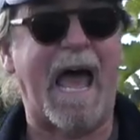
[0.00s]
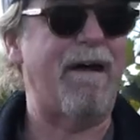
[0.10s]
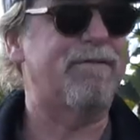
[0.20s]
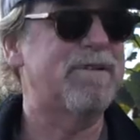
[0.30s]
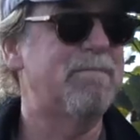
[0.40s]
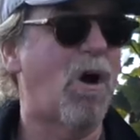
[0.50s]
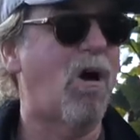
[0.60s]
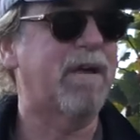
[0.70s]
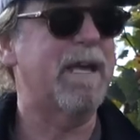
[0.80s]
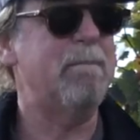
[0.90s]

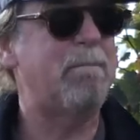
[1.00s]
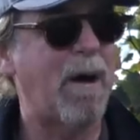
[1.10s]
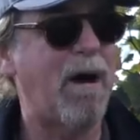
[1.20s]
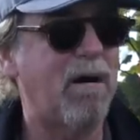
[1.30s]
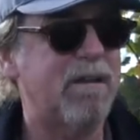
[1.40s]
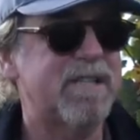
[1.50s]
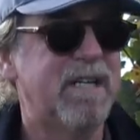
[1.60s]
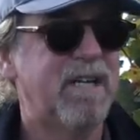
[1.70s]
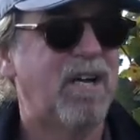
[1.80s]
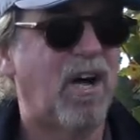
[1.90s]
aftermarket part
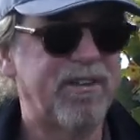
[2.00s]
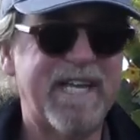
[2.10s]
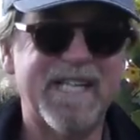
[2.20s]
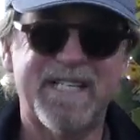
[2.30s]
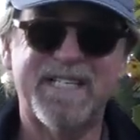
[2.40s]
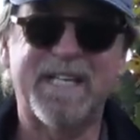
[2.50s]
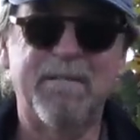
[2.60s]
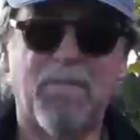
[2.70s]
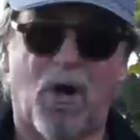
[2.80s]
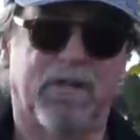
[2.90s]
on the
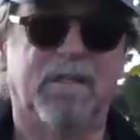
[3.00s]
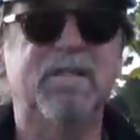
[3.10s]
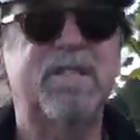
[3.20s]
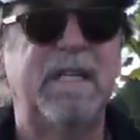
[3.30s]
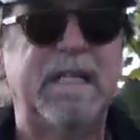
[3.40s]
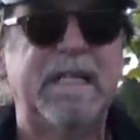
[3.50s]
existing models,